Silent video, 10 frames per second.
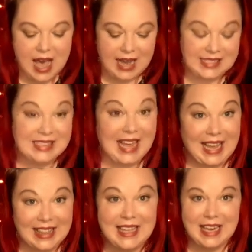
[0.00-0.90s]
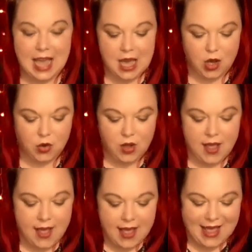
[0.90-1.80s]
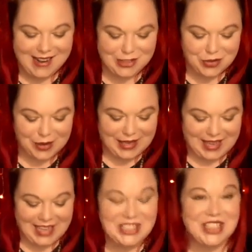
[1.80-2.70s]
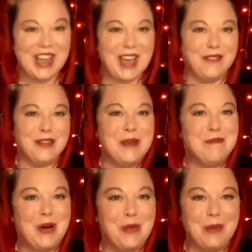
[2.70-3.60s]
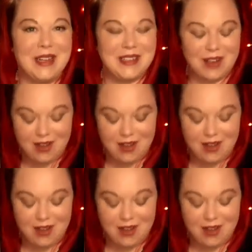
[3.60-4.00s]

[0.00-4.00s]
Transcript: I stay in the now and enjoy each and every moment.